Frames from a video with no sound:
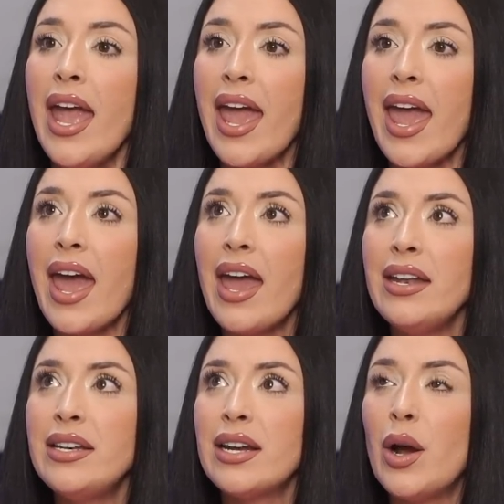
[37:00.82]

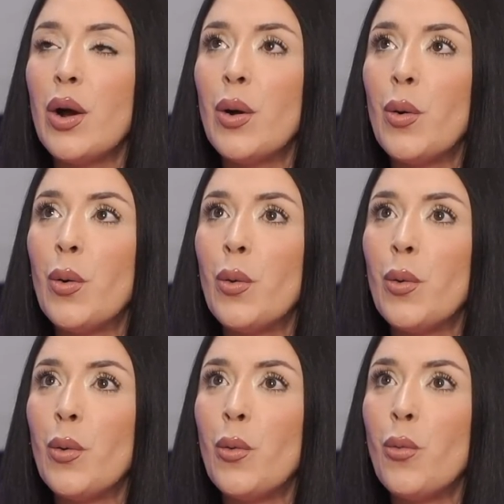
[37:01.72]
And
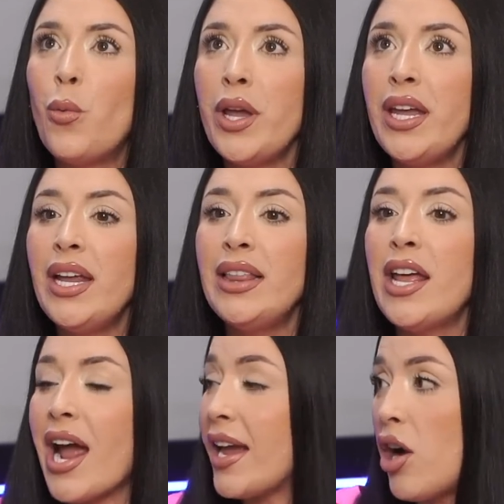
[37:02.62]

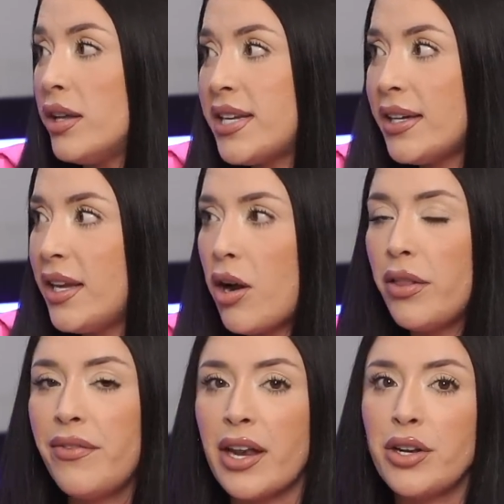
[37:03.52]
we, I contacted all
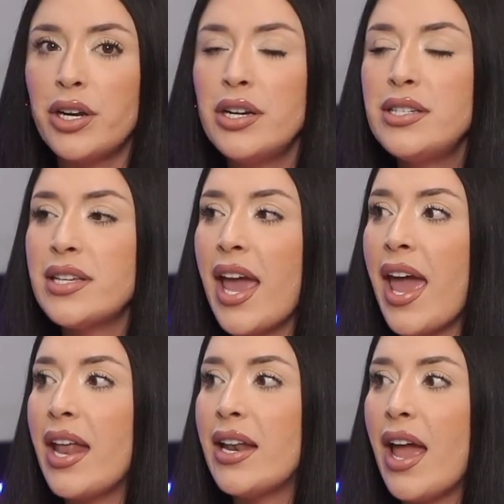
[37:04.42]
the vendors
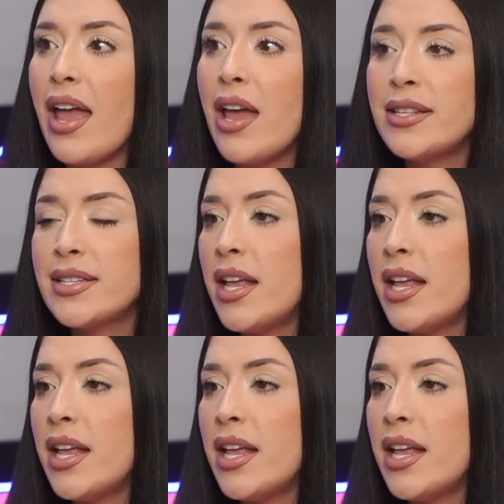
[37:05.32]
and it's